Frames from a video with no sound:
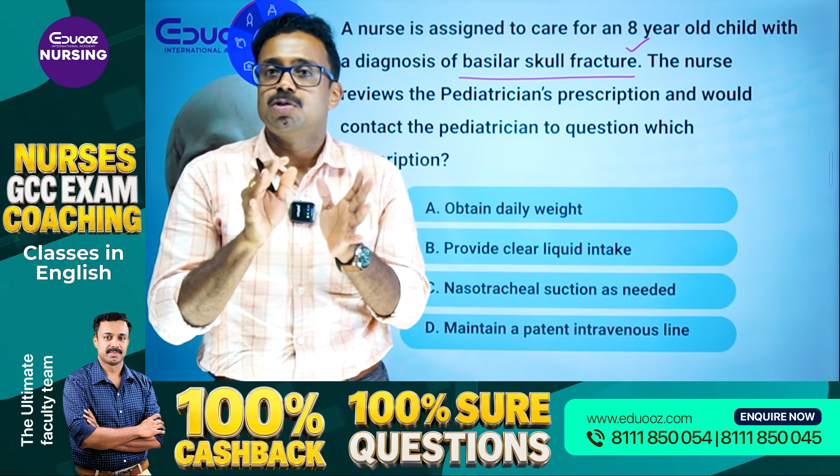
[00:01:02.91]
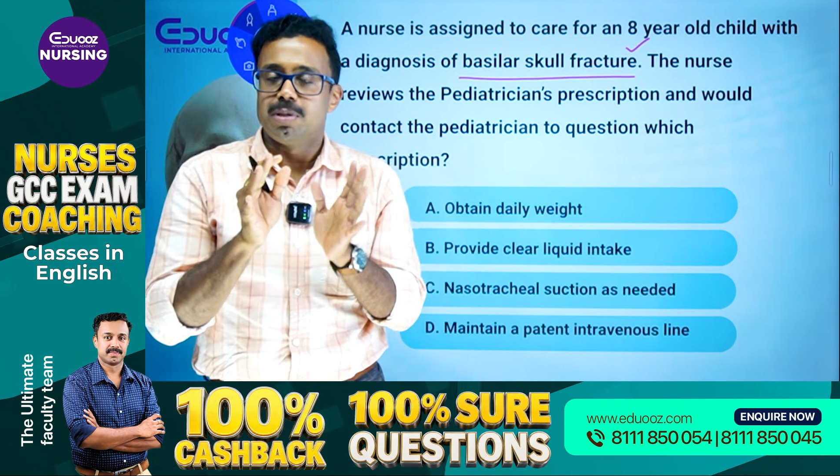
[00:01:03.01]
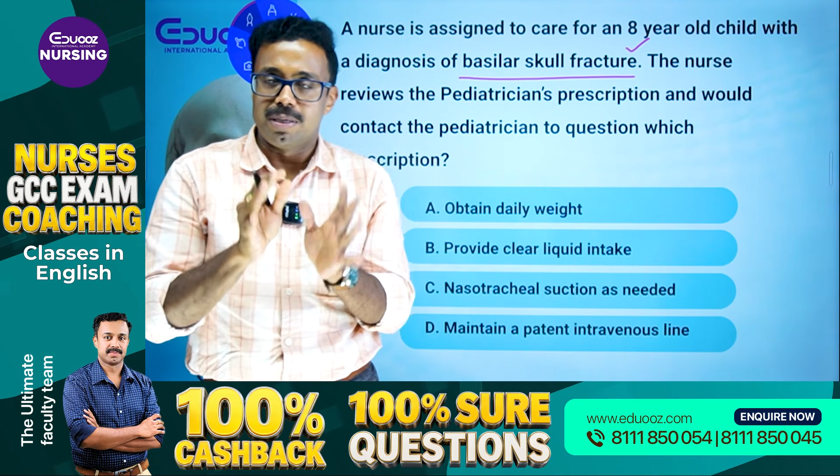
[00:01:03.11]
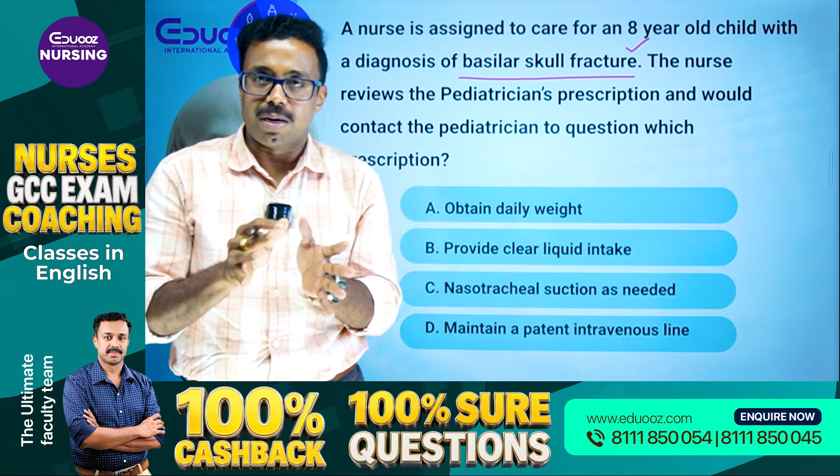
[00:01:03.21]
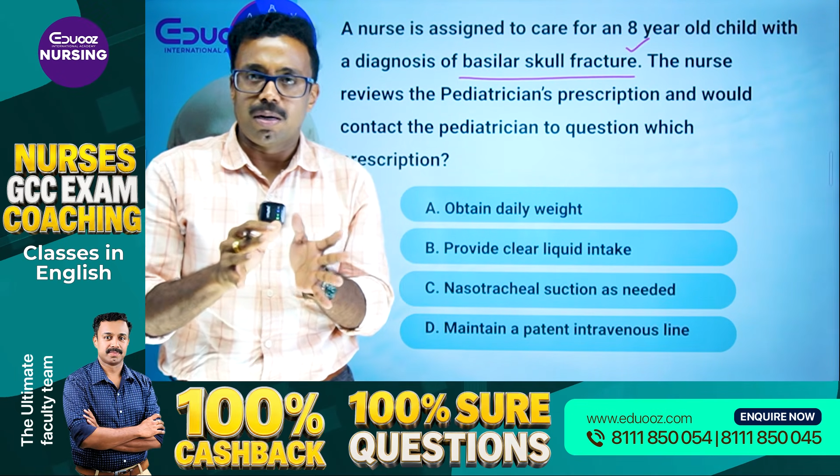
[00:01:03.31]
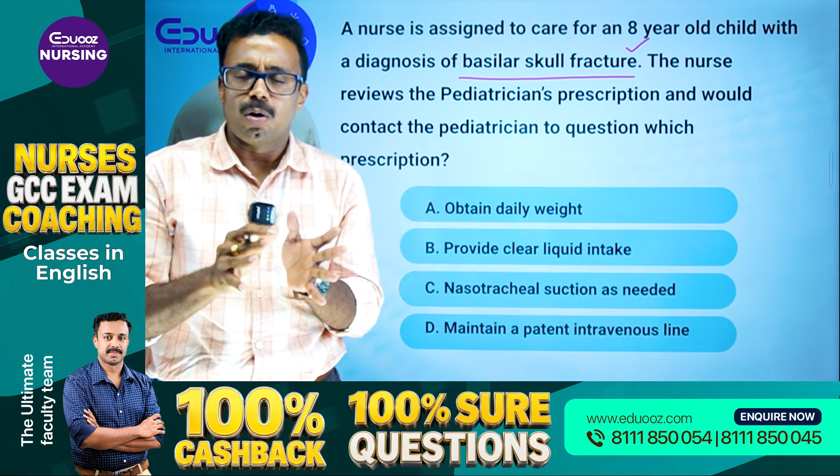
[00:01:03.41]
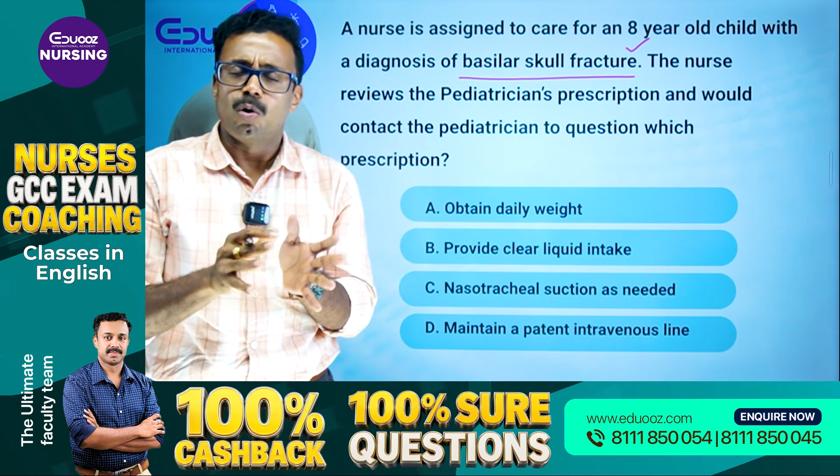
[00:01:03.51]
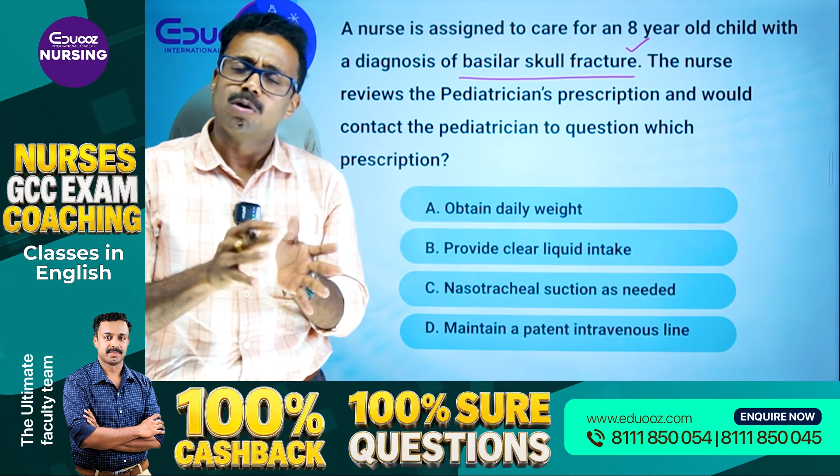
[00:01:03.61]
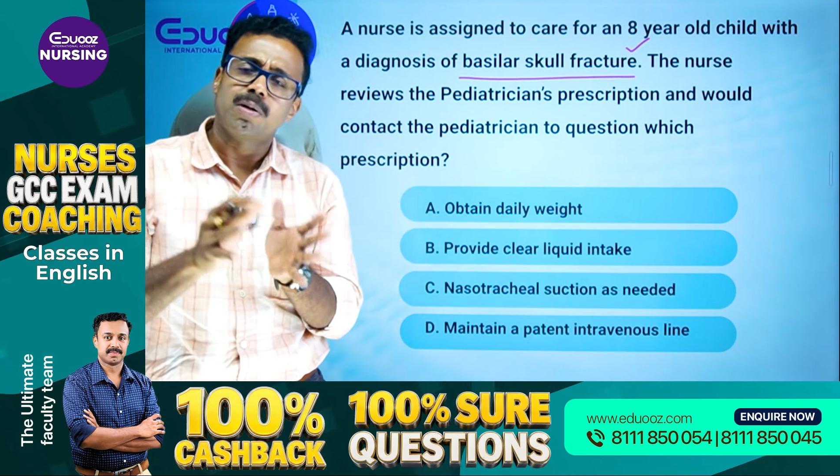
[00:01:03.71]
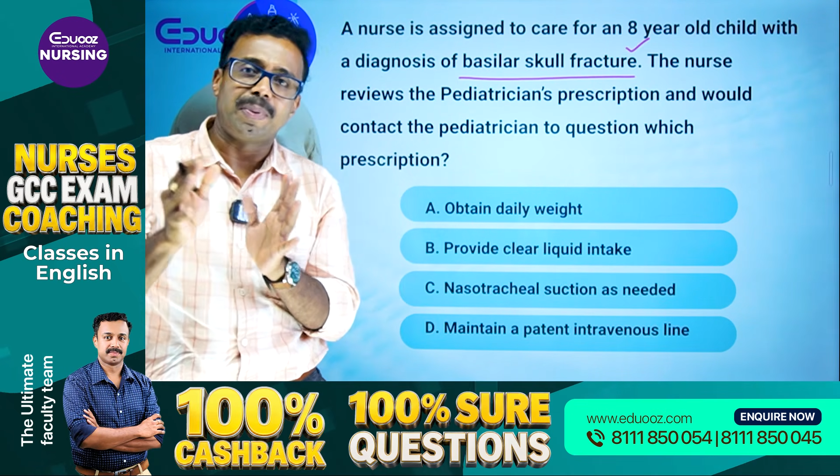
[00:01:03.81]
children
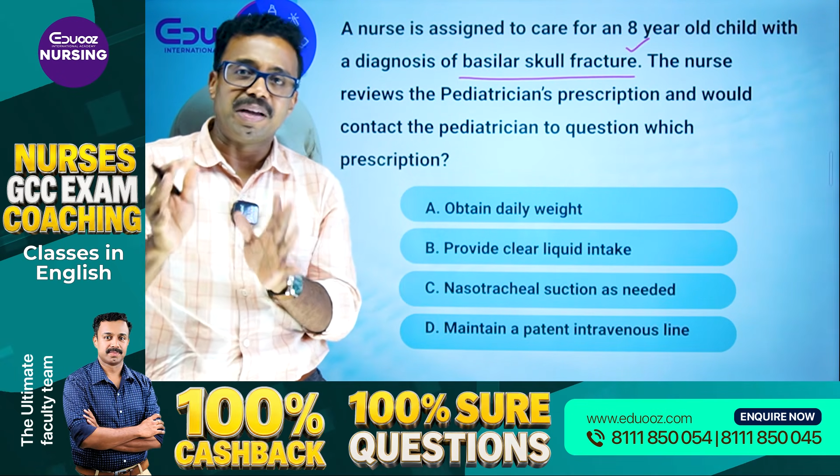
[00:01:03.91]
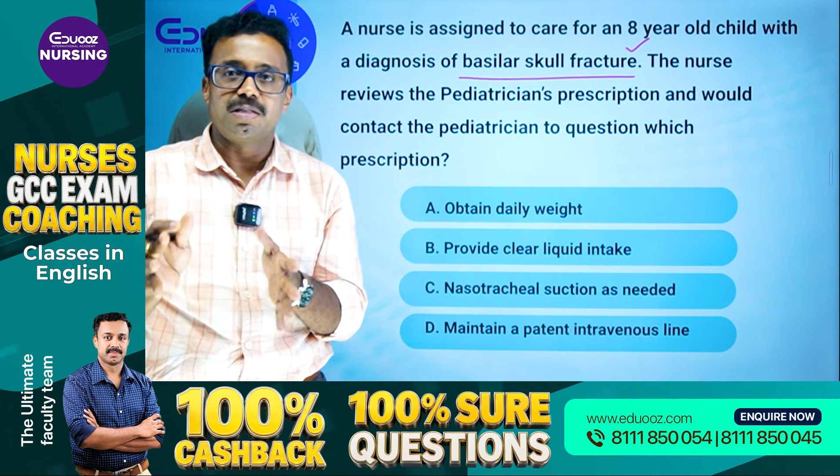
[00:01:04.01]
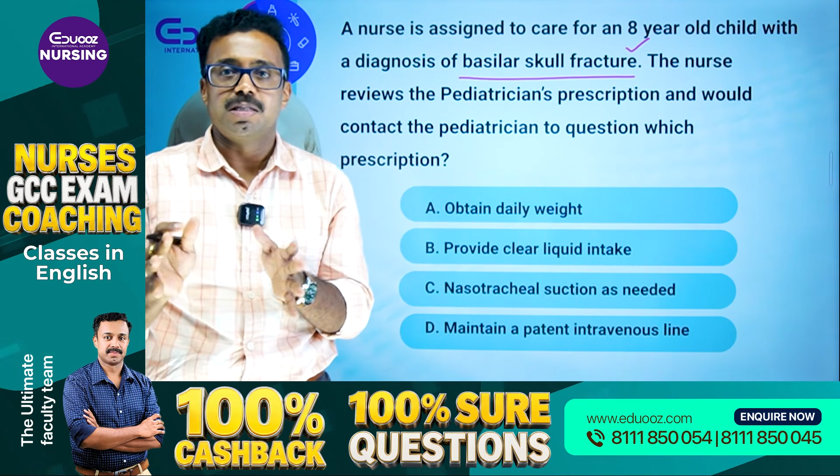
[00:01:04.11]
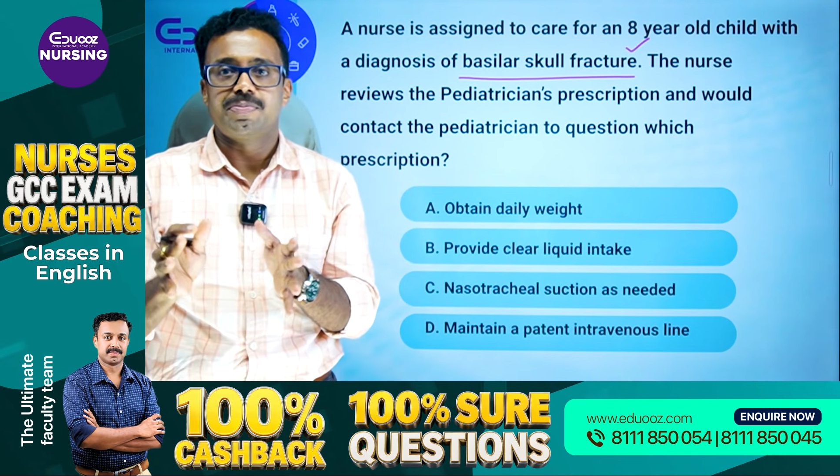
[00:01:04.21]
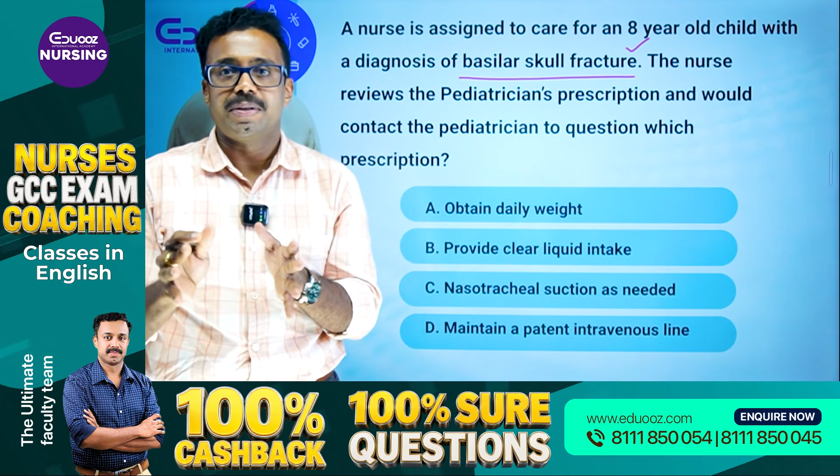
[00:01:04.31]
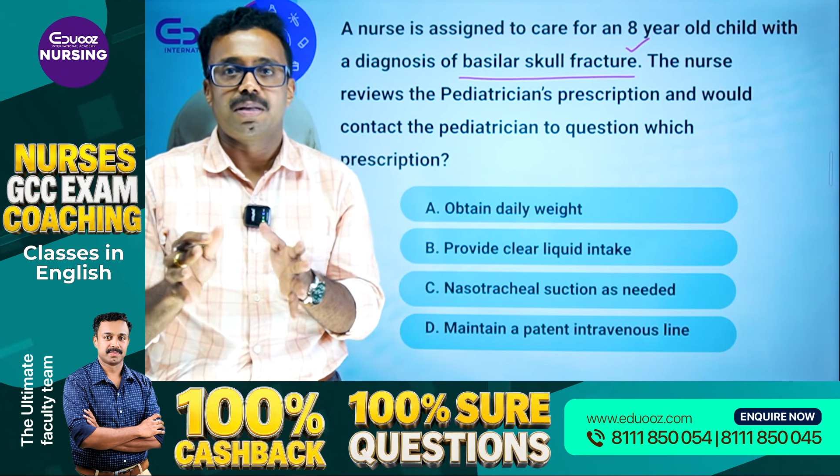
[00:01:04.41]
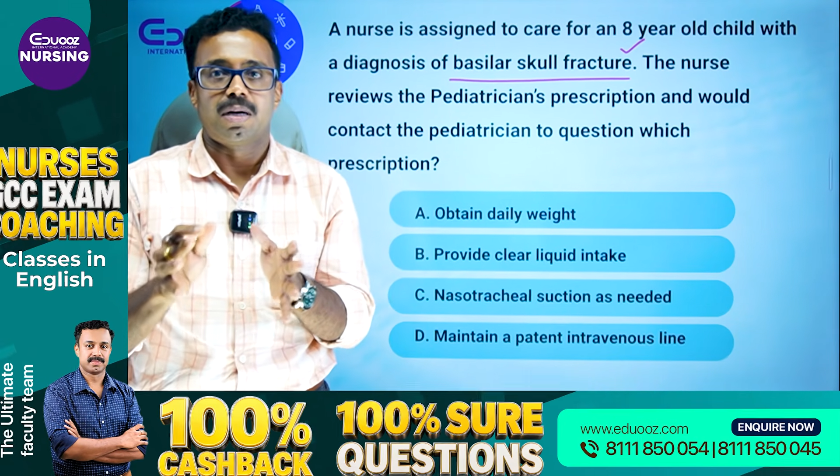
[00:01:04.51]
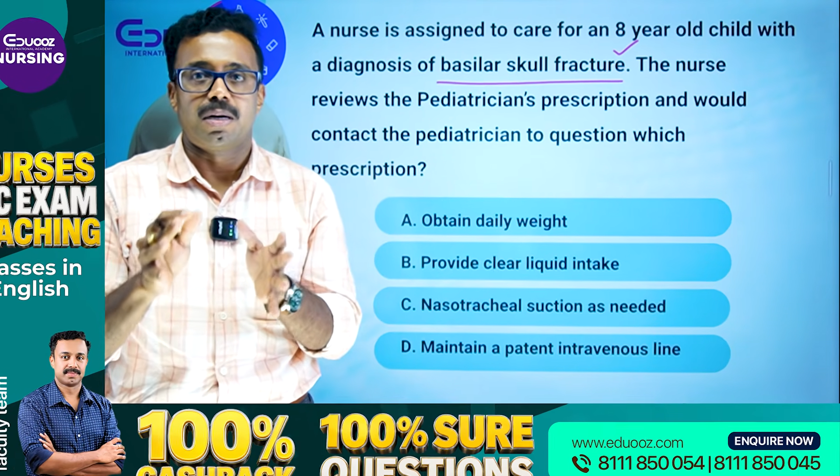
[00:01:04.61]
or the patients with